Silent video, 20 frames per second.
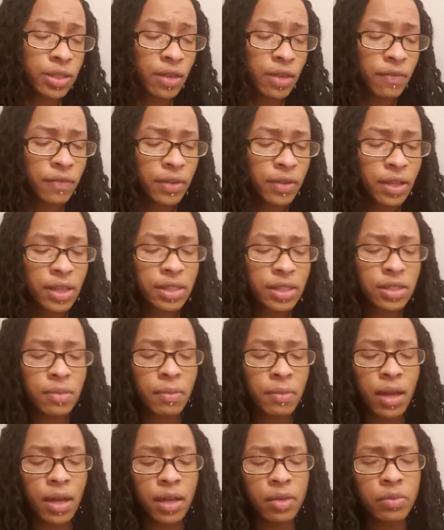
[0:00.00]
I feel like
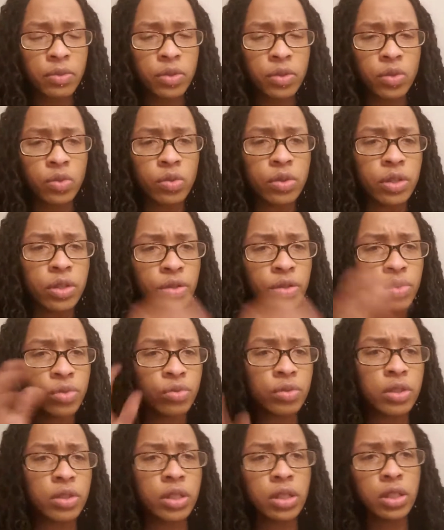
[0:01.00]
somebody was doing their
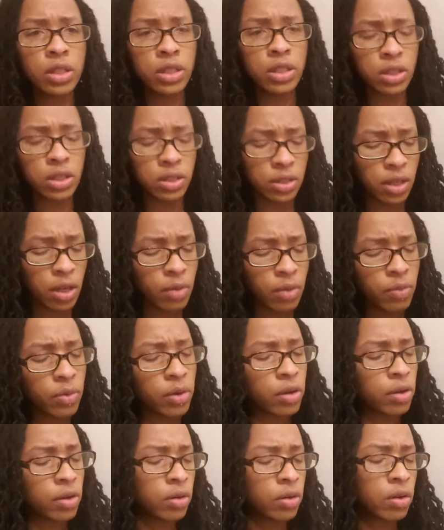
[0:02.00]
due diligence. They
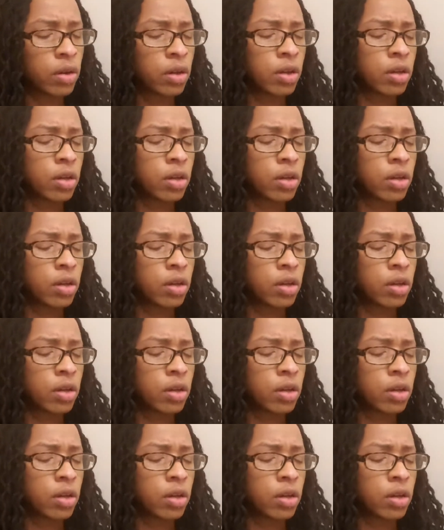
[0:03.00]
were